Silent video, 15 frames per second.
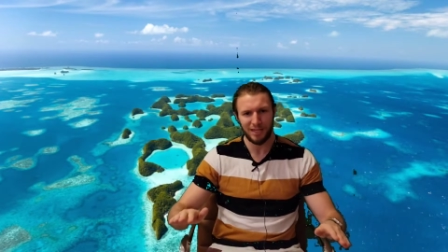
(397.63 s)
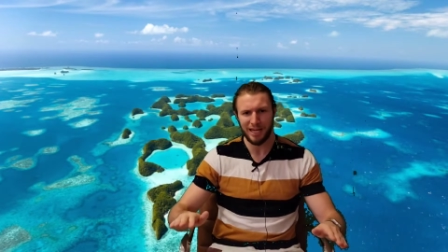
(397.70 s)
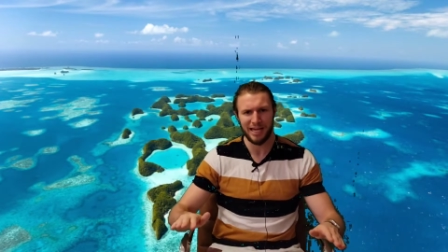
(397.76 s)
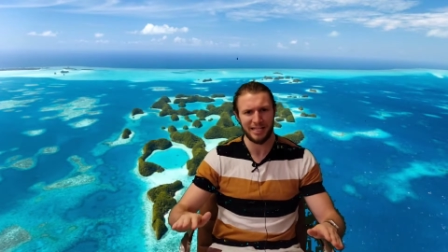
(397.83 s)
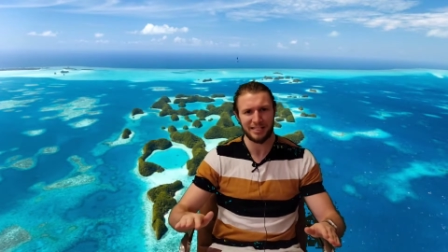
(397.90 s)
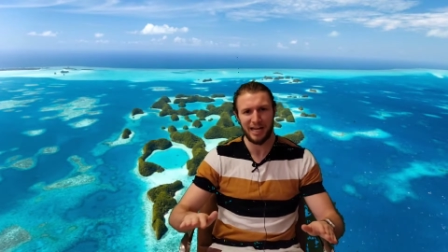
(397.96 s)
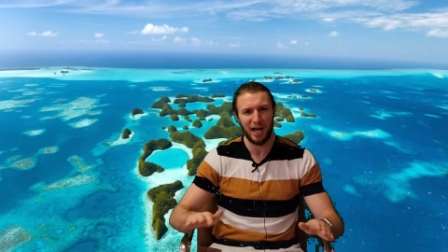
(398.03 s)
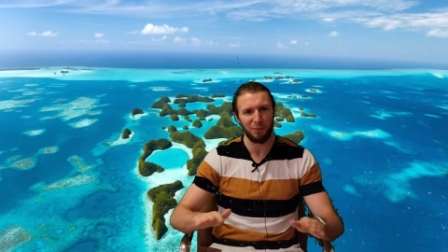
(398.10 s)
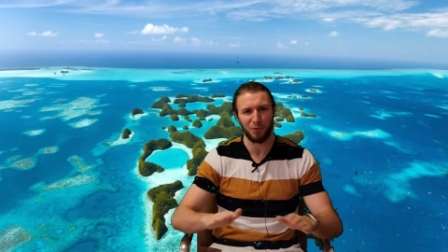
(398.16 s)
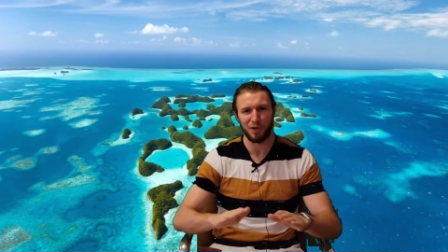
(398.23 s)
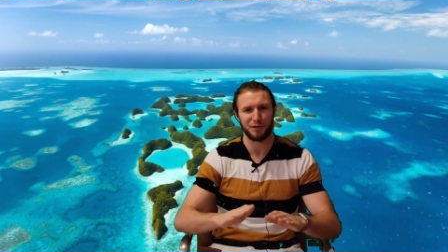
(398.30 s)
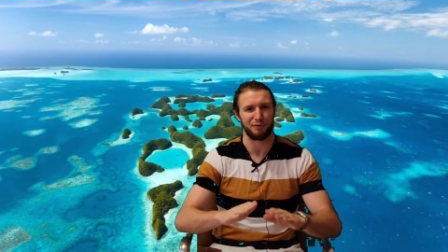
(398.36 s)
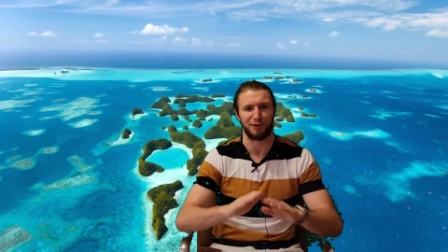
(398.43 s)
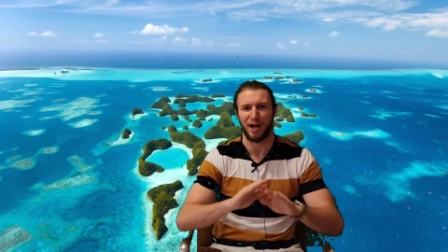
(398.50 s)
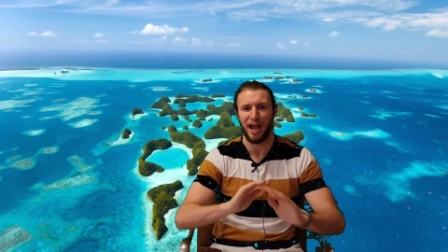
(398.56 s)
has not
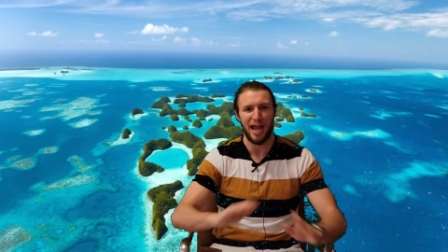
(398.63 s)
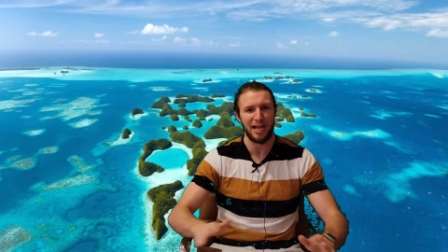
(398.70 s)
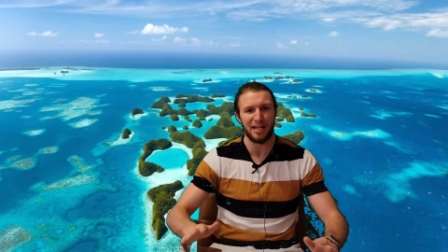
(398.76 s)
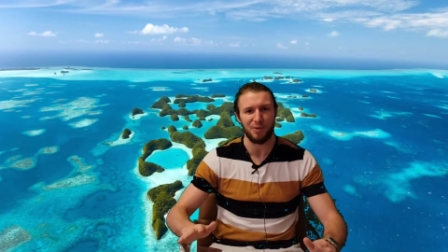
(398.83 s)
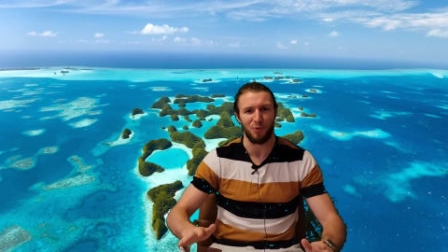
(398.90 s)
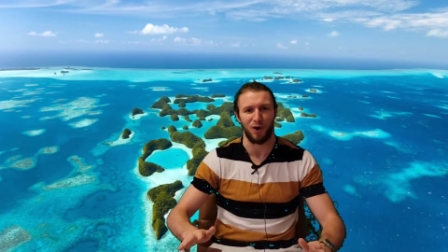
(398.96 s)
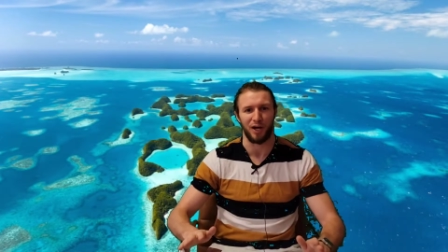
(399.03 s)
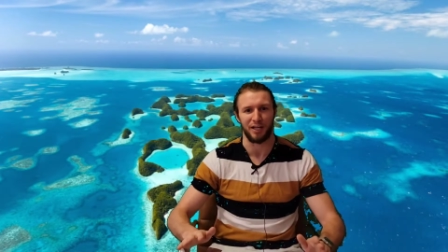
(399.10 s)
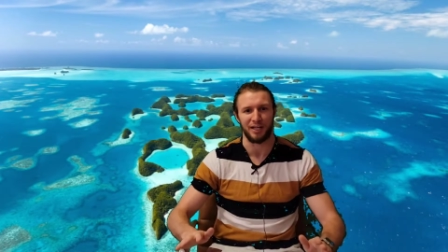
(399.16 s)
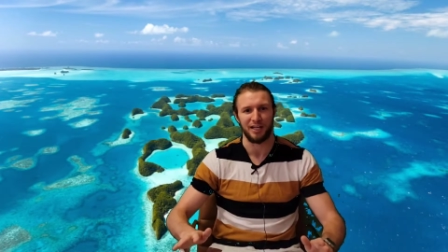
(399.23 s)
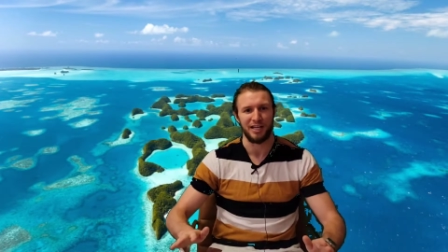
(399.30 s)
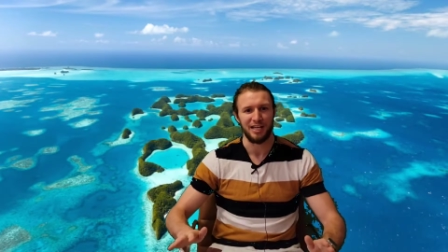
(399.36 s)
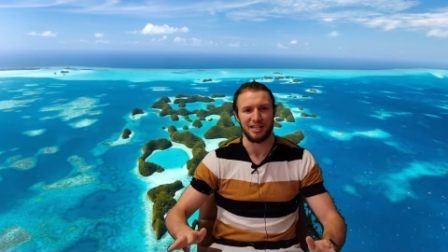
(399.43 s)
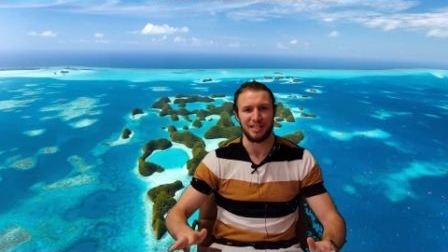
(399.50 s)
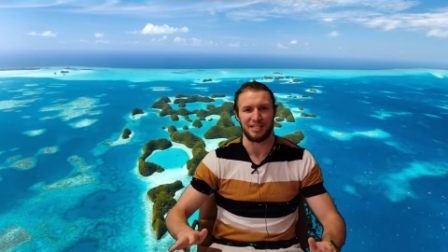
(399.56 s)
worked for anyone
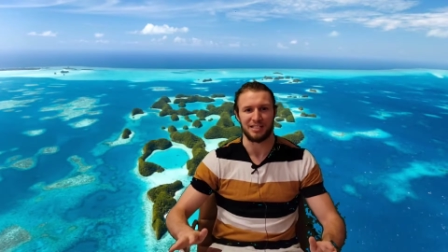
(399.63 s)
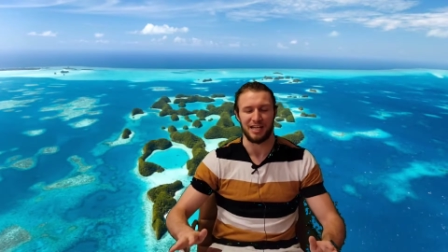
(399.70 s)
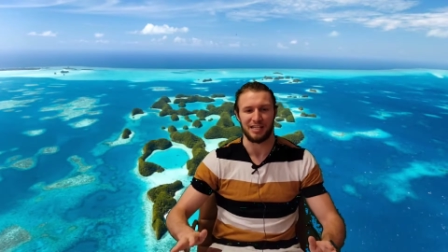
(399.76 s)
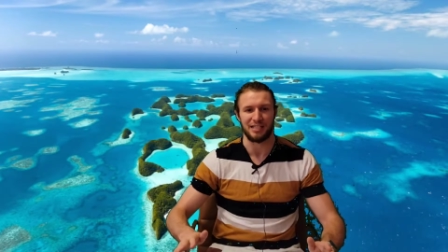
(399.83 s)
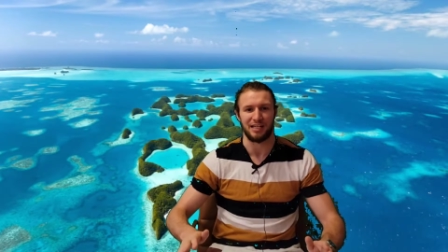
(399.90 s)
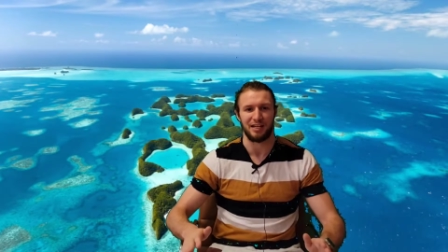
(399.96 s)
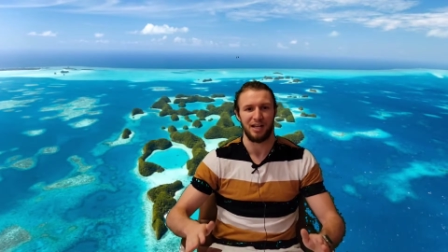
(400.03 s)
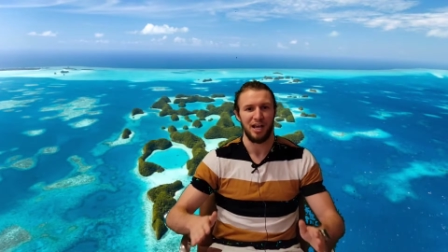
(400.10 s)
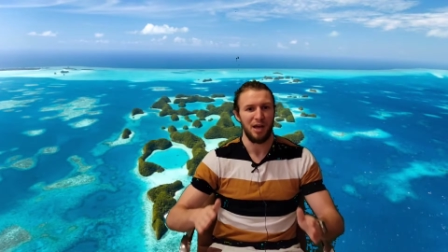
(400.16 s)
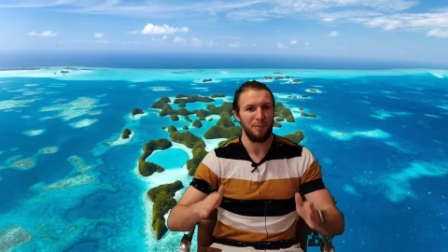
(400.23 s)
this season.